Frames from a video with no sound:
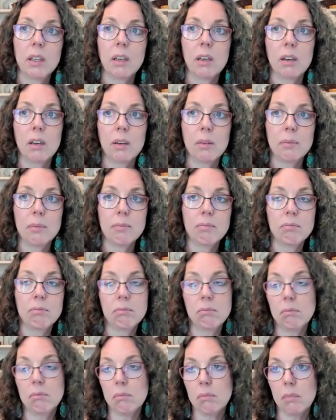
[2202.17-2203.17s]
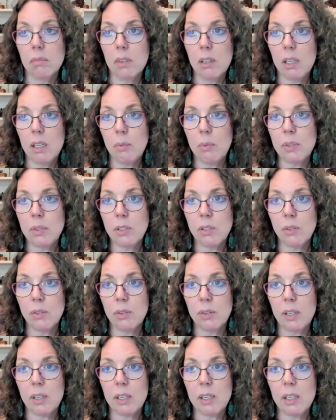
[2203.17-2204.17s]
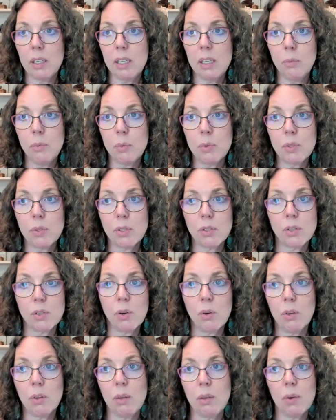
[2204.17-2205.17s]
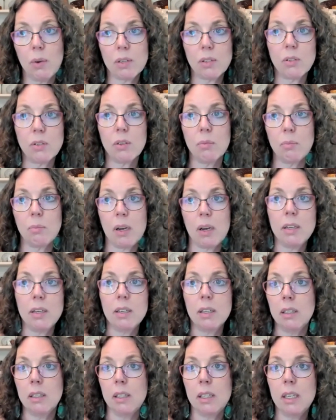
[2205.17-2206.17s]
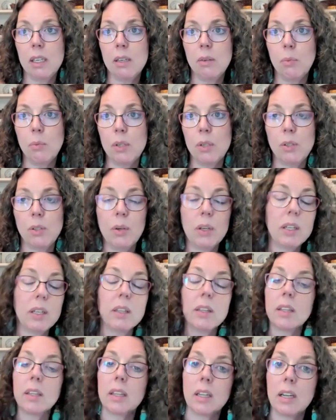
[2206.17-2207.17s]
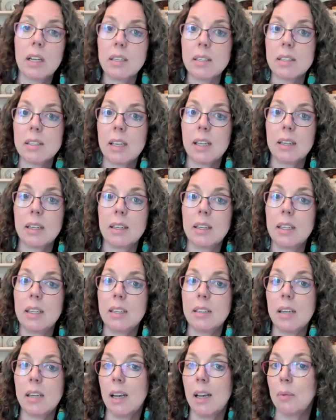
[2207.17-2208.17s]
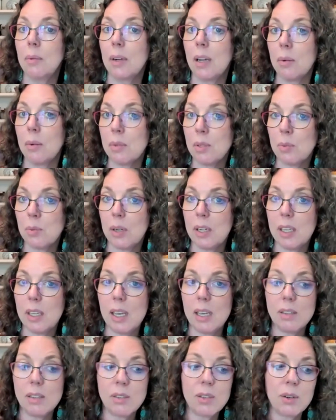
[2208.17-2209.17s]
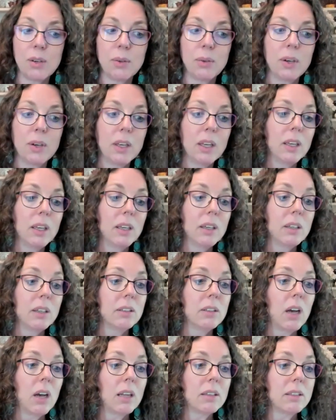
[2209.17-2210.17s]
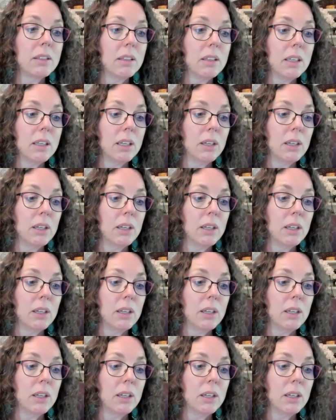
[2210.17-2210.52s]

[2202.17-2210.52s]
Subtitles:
Um, he wouldn't do it. And he was just totally Western minded, and he wouldn't do anything that I said. And he died when I was 28. So not,